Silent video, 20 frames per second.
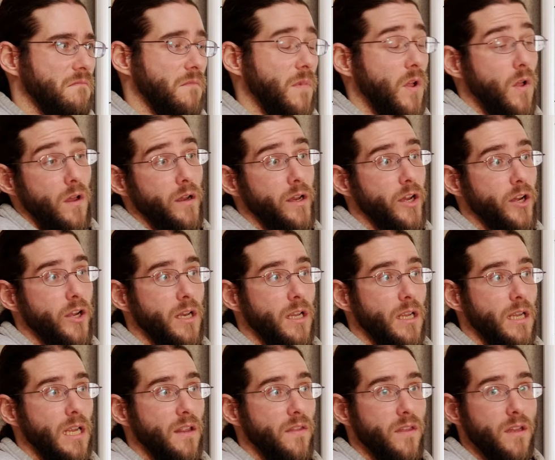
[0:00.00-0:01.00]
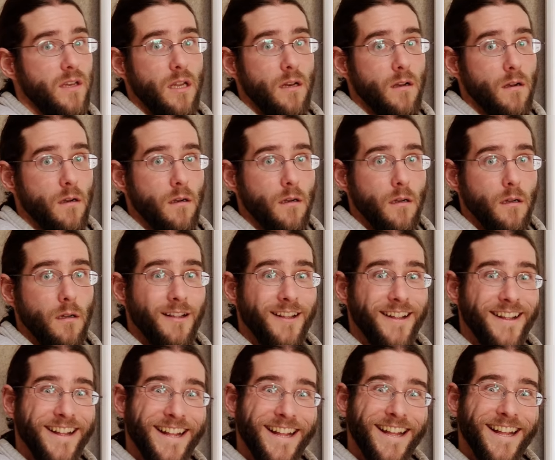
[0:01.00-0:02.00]
Well, are you going to eat the dinner?
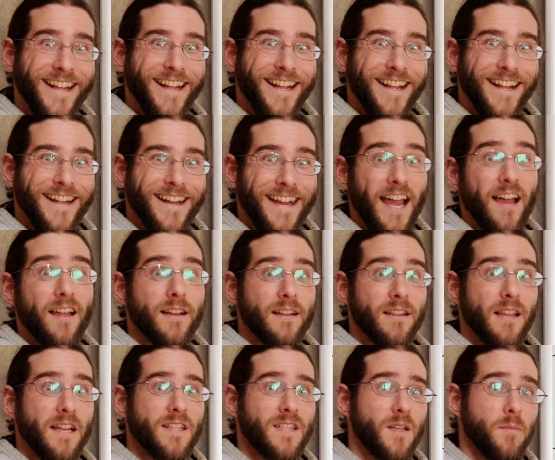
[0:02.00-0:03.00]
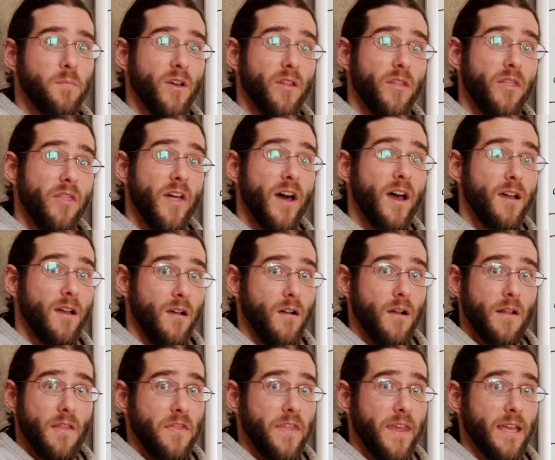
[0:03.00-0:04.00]
Gaelic likes to put the
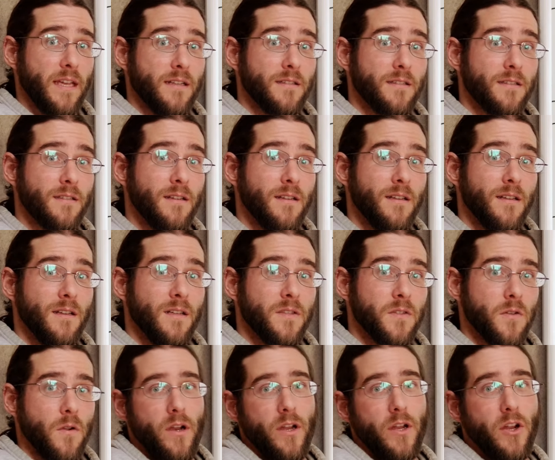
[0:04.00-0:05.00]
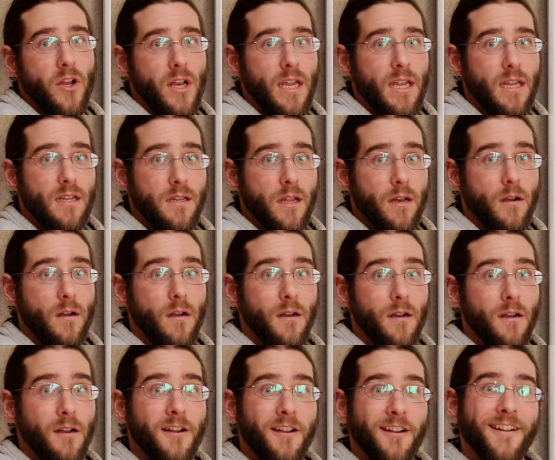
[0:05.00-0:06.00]
on things. So are you going to eat dinner?
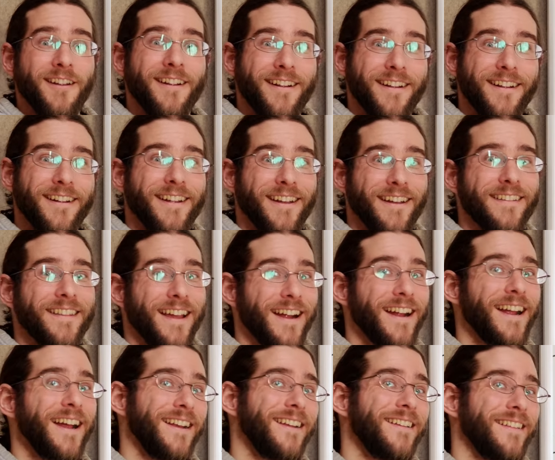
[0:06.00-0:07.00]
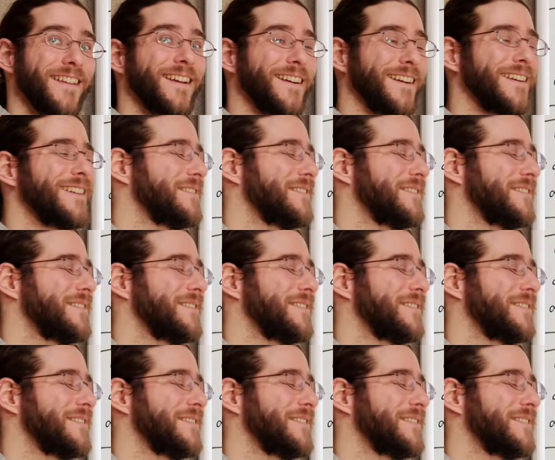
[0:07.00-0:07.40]
Yeah, that kind of thing.